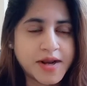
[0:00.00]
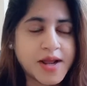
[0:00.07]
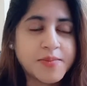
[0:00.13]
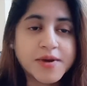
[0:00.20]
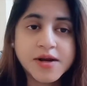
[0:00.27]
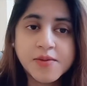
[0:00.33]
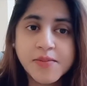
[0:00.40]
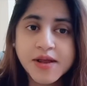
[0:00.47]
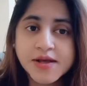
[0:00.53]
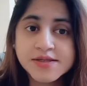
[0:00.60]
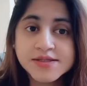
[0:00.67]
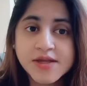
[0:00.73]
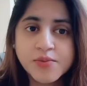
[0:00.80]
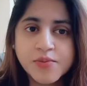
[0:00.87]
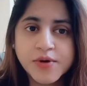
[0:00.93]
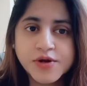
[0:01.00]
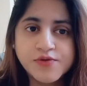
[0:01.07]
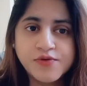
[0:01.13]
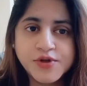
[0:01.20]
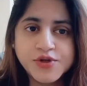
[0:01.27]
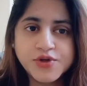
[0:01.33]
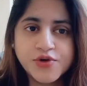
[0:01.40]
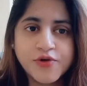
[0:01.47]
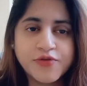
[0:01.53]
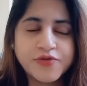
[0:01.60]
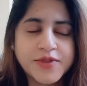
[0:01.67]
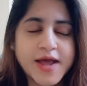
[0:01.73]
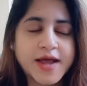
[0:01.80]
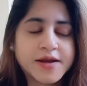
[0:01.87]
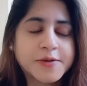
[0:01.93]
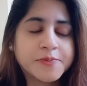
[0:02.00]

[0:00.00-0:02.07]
I'm gonna make a separate video on that.